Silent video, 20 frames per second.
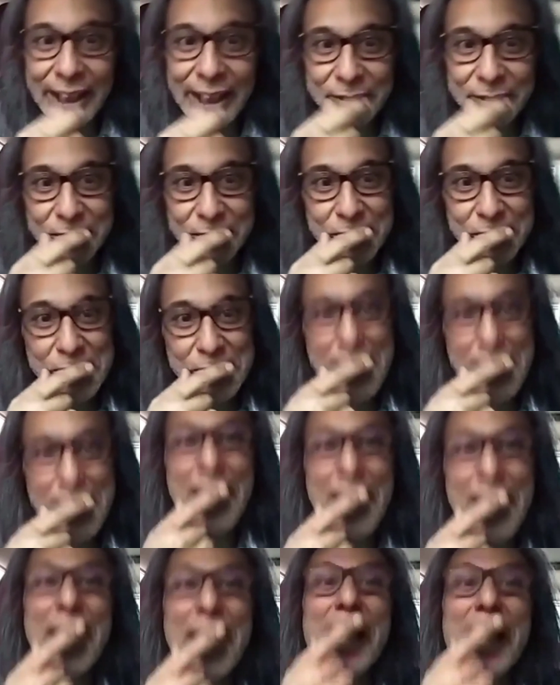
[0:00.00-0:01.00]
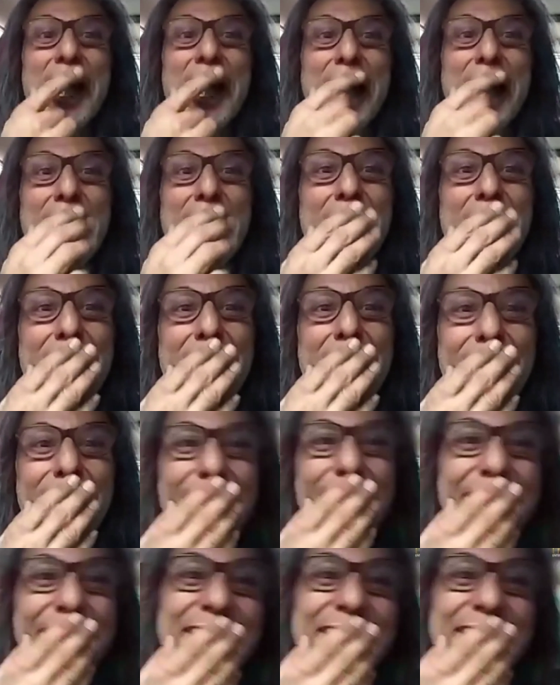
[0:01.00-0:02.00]
I have
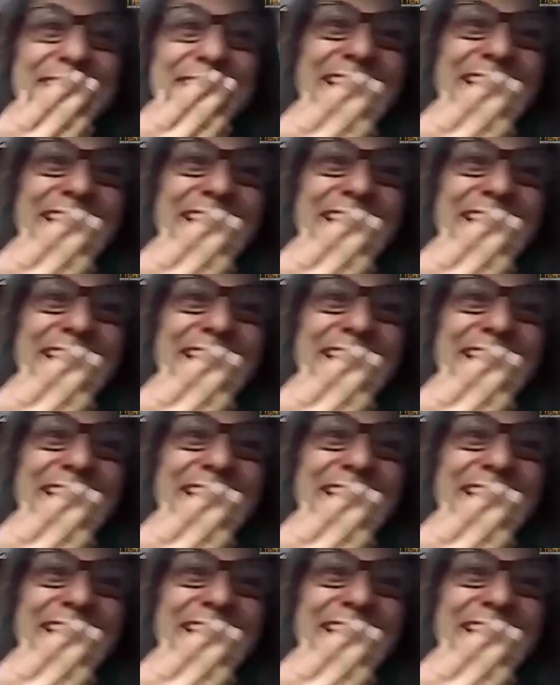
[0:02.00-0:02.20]
to, yes.